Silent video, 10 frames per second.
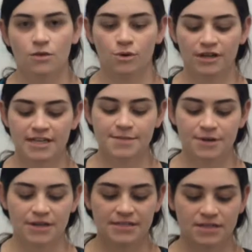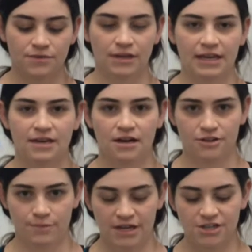The work experience in a related
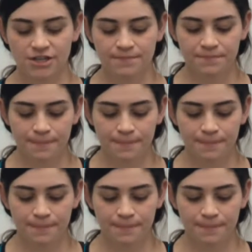occupation.